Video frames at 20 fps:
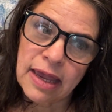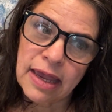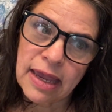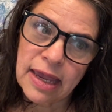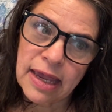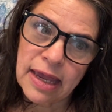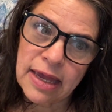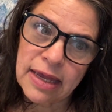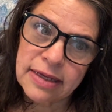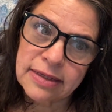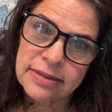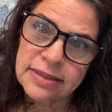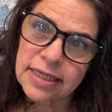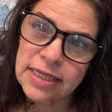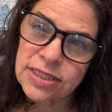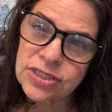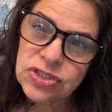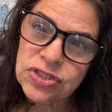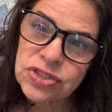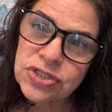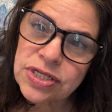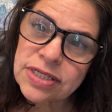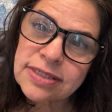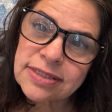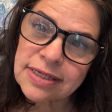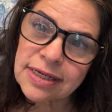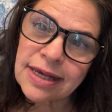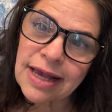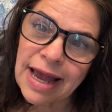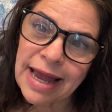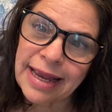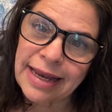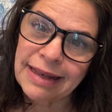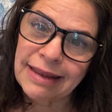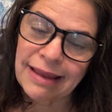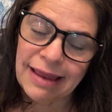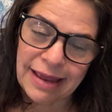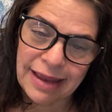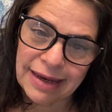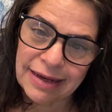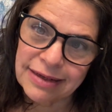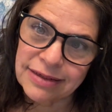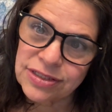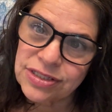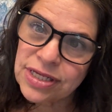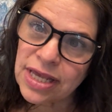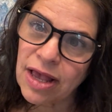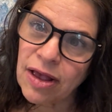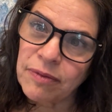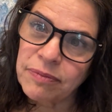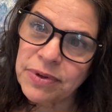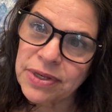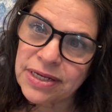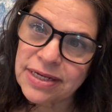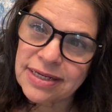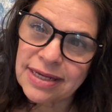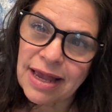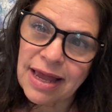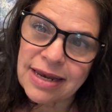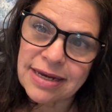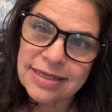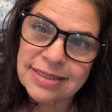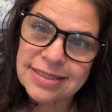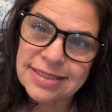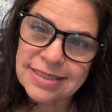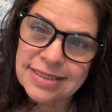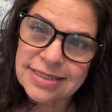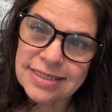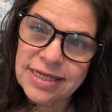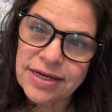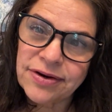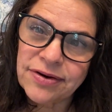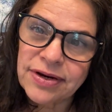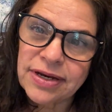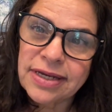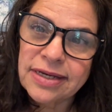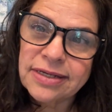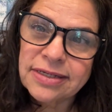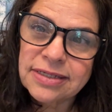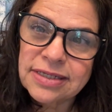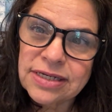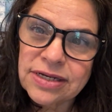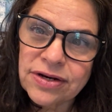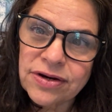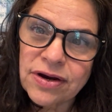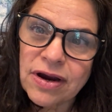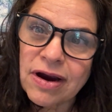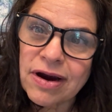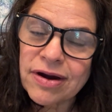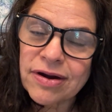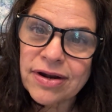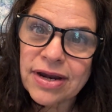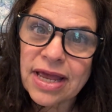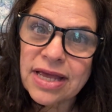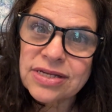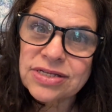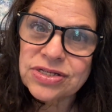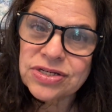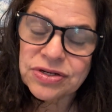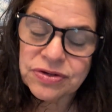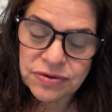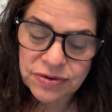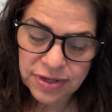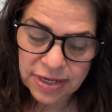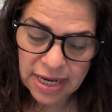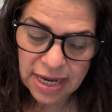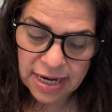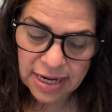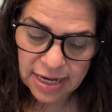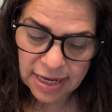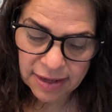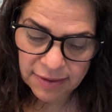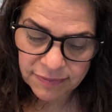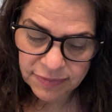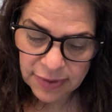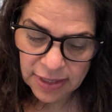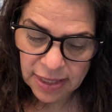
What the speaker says: and it's just a guideline to help you to kind of steer into your heart as you're creating.